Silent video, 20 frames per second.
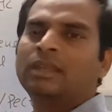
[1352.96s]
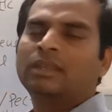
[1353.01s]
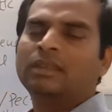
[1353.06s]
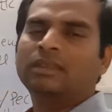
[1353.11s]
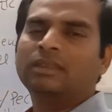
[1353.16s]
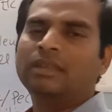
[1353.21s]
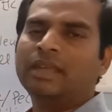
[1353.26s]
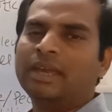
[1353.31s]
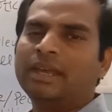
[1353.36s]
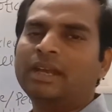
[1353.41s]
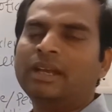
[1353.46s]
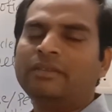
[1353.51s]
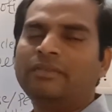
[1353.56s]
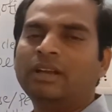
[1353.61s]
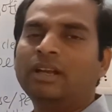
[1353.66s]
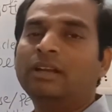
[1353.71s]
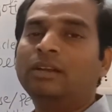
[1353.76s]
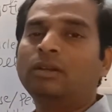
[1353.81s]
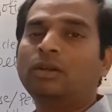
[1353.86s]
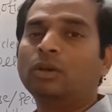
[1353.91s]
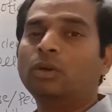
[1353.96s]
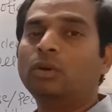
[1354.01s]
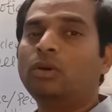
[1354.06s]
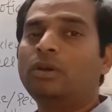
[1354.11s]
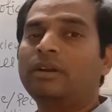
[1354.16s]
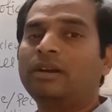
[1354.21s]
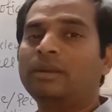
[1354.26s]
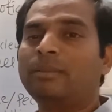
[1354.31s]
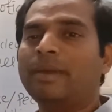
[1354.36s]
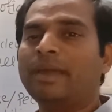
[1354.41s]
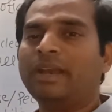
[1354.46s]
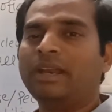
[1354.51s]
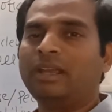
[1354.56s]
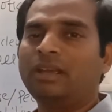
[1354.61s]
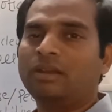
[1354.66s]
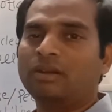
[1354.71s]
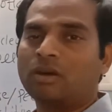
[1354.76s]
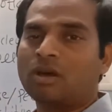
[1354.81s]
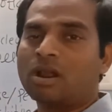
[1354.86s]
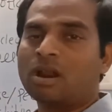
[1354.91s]
then it will include
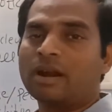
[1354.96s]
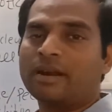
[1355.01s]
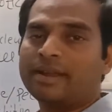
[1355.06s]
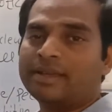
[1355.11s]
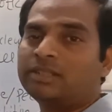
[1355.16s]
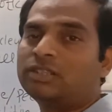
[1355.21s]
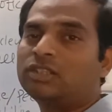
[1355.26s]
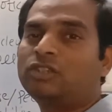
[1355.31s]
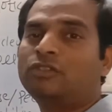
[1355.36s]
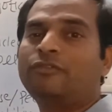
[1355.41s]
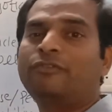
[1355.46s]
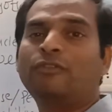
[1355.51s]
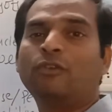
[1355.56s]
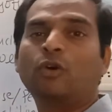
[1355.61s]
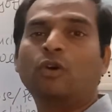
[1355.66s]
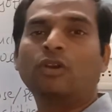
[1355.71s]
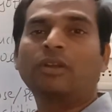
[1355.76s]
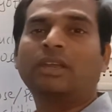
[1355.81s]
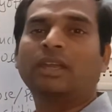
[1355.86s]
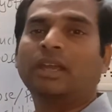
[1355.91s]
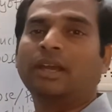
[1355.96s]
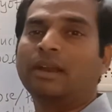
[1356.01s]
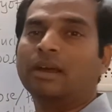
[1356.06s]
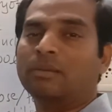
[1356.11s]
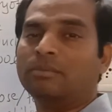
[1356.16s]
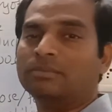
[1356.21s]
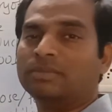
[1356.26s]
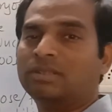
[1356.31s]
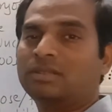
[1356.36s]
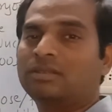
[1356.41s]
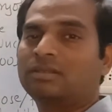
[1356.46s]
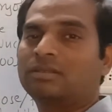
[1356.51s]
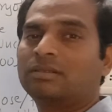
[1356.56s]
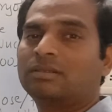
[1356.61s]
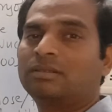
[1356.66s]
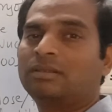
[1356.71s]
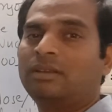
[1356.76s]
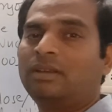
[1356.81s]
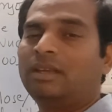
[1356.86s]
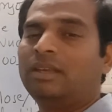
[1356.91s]
remaining or rest 4 kingdoms.
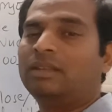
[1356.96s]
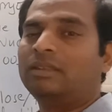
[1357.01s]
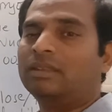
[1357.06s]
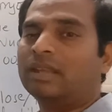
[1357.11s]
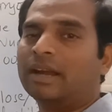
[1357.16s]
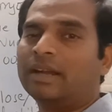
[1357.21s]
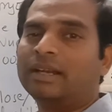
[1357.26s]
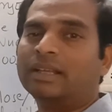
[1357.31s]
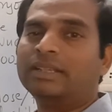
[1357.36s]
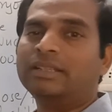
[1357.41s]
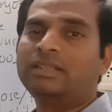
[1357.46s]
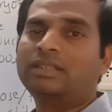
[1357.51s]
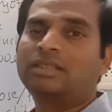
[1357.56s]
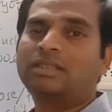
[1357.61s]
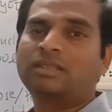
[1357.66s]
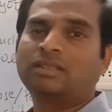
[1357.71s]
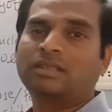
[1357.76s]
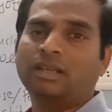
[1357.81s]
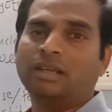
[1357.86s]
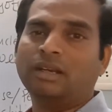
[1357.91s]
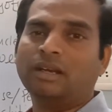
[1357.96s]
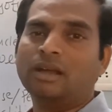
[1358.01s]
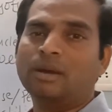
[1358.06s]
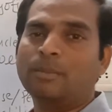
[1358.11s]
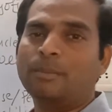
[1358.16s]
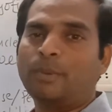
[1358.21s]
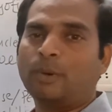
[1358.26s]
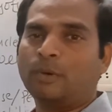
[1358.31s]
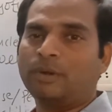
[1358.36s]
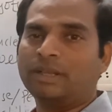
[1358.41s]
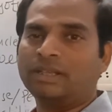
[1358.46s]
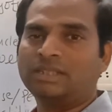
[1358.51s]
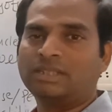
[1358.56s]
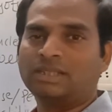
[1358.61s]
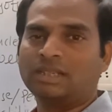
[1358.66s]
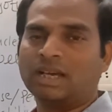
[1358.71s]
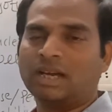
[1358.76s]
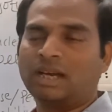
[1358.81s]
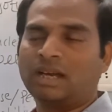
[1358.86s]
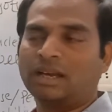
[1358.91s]
That is kingdom
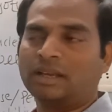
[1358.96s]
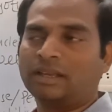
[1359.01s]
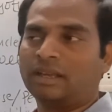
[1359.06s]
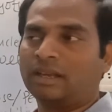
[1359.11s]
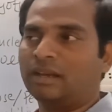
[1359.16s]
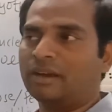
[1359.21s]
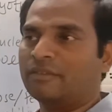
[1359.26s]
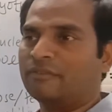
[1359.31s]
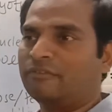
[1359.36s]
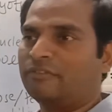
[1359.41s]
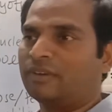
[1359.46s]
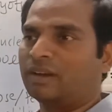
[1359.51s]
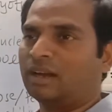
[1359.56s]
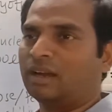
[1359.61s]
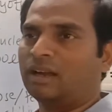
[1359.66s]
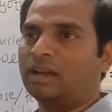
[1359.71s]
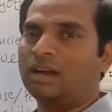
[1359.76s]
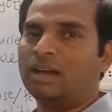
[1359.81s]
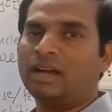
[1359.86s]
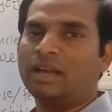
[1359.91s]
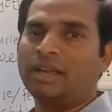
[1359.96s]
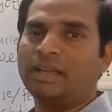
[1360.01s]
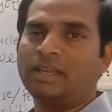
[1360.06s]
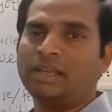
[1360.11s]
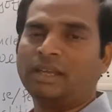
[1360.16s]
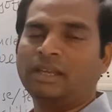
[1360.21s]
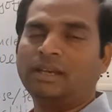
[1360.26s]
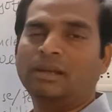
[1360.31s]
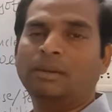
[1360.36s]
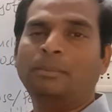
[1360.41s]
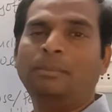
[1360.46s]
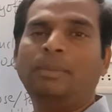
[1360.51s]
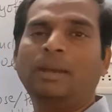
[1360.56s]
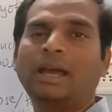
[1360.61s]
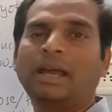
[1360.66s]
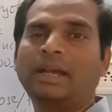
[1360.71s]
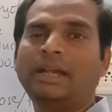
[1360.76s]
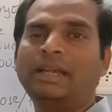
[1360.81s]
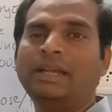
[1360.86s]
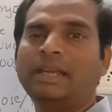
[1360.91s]
Protista, kingdom Fungi, kingdom
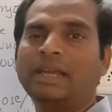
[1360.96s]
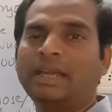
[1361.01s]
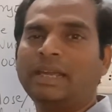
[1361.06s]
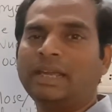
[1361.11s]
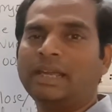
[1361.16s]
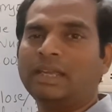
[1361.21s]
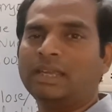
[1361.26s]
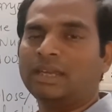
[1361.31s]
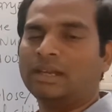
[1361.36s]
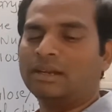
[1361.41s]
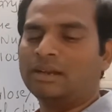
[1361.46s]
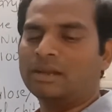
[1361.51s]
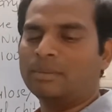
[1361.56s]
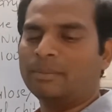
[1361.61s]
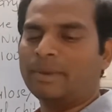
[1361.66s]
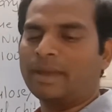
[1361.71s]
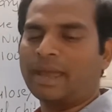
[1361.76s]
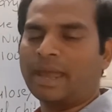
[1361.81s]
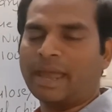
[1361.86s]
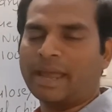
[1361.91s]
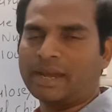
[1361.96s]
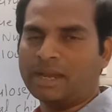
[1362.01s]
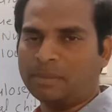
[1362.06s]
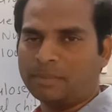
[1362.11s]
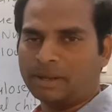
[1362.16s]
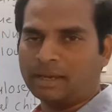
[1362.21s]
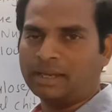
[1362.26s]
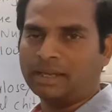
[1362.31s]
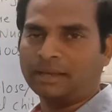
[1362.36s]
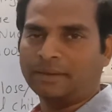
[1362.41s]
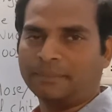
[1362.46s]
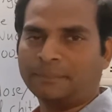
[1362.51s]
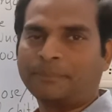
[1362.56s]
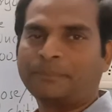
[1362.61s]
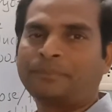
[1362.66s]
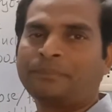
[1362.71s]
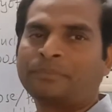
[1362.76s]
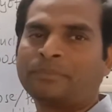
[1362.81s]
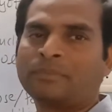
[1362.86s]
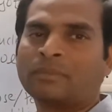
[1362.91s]
Plantae, kingdom Animalia.
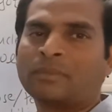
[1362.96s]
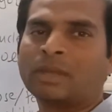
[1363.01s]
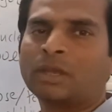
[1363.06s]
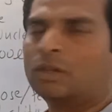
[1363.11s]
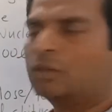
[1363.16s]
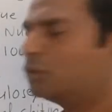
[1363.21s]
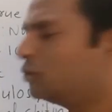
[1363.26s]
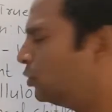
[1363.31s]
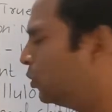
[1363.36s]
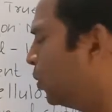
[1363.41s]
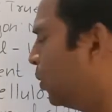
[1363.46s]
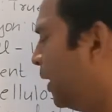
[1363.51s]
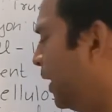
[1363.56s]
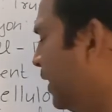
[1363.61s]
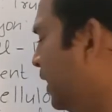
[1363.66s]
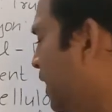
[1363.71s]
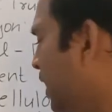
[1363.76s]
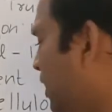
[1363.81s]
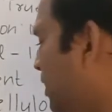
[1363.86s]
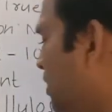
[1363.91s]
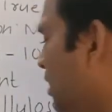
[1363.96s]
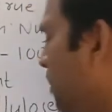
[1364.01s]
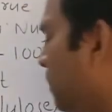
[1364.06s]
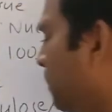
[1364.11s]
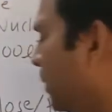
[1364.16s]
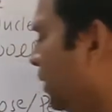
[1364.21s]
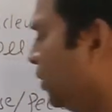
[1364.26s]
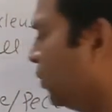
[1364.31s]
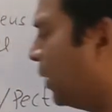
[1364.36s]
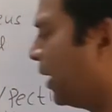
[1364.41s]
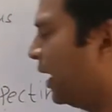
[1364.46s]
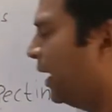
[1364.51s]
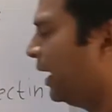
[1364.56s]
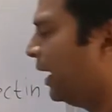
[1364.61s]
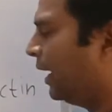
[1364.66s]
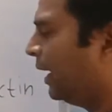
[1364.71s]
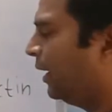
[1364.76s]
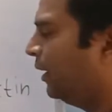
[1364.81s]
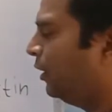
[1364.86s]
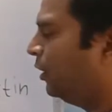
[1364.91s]
So any example you can
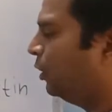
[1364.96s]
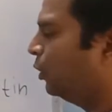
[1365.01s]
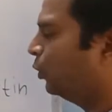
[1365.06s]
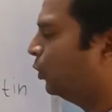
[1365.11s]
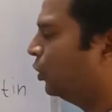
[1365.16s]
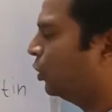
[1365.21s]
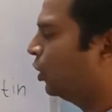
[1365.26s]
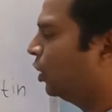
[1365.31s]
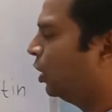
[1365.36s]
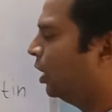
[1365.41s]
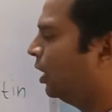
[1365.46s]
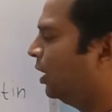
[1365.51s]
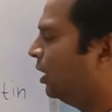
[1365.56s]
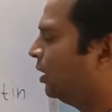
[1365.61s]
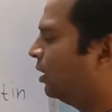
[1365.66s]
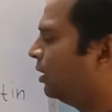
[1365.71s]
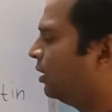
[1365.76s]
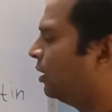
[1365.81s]
add to your